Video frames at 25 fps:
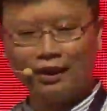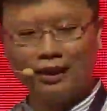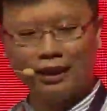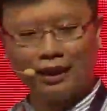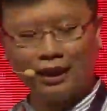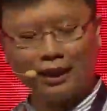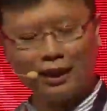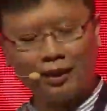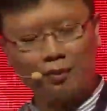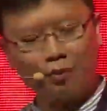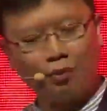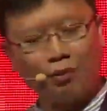
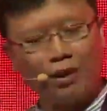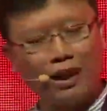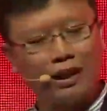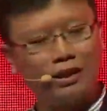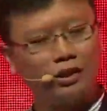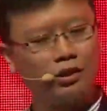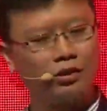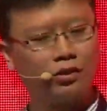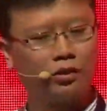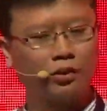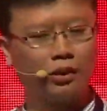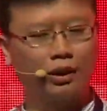And
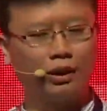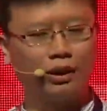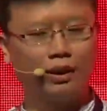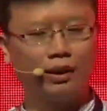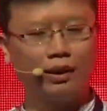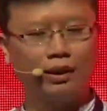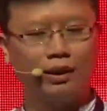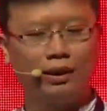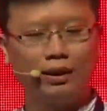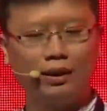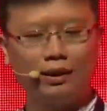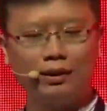
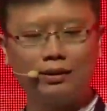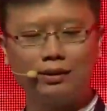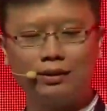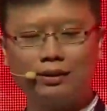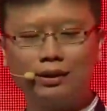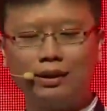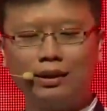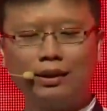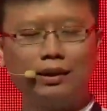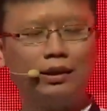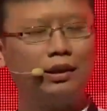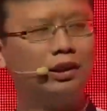mastery is
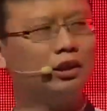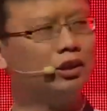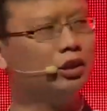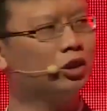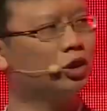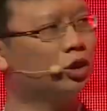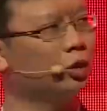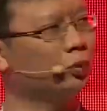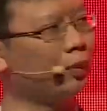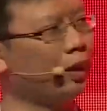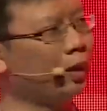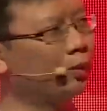the urge
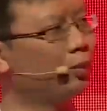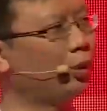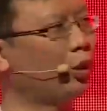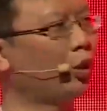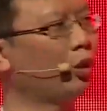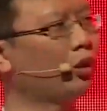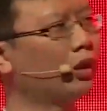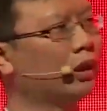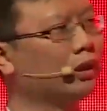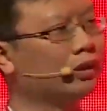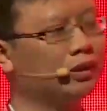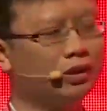to make
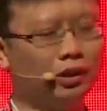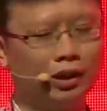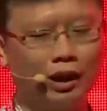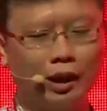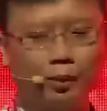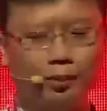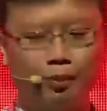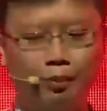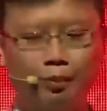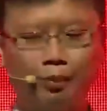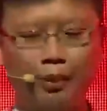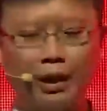progress, to get
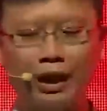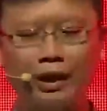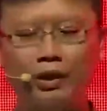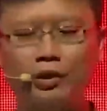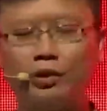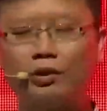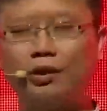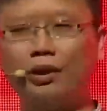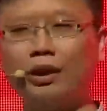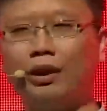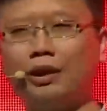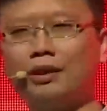
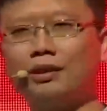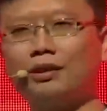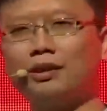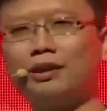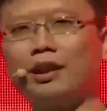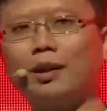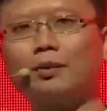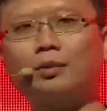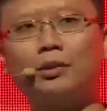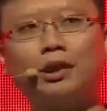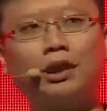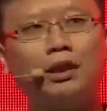better in
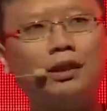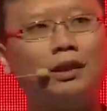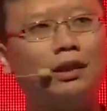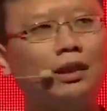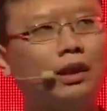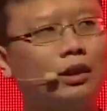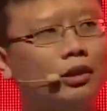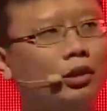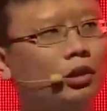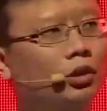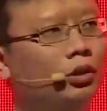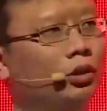something
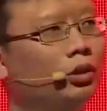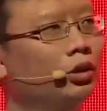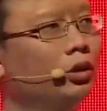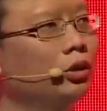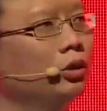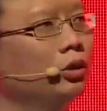that you do.